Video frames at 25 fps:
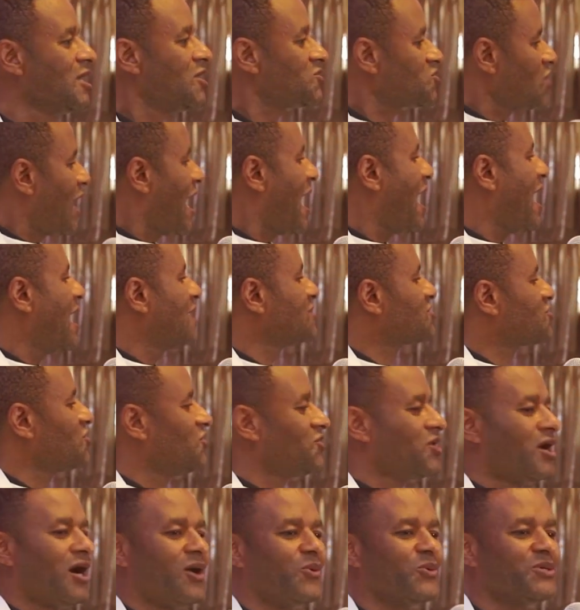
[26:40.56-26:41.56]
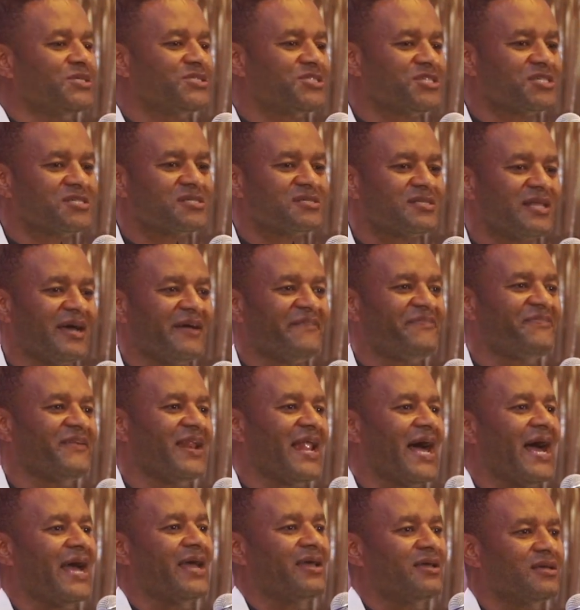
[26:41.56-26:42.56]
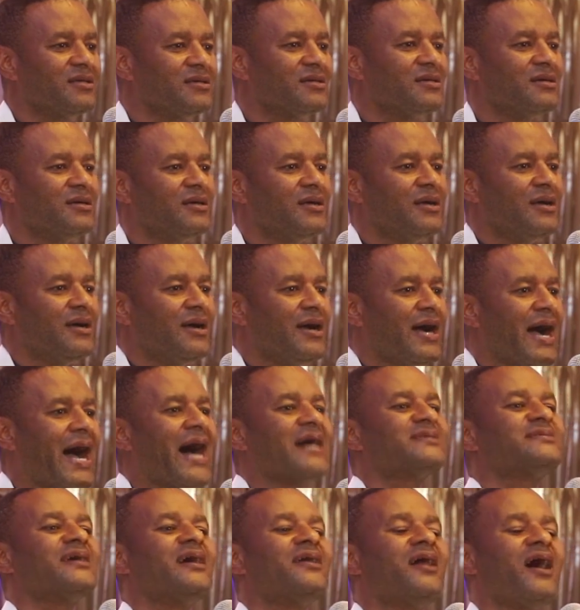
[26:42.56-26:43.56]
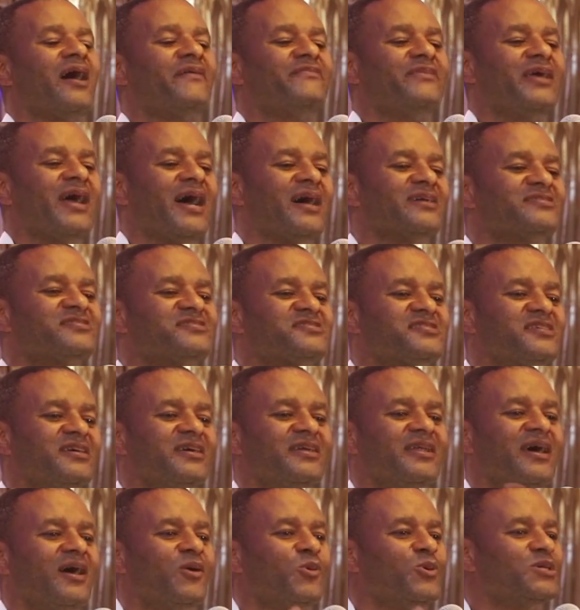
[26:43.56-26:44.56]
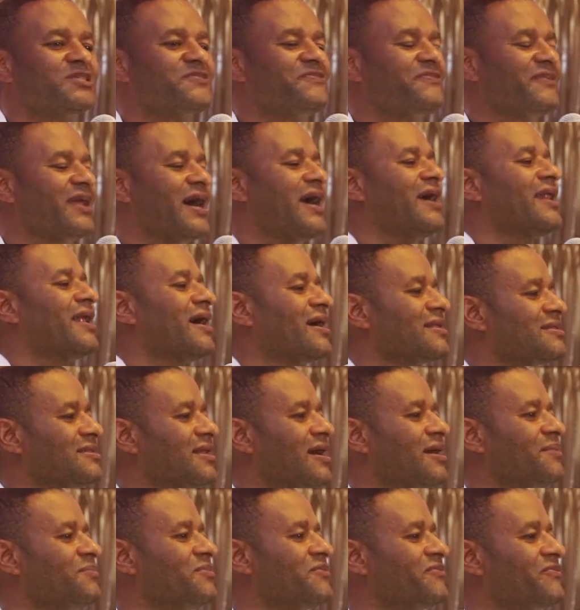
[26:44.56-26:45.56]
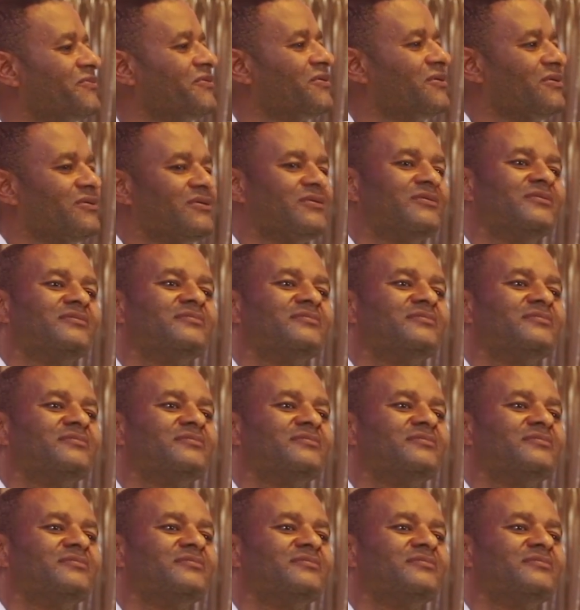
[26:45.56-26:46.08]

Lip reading: So how else do you know witches? They fly. Has any of you seen a witch flying at night before?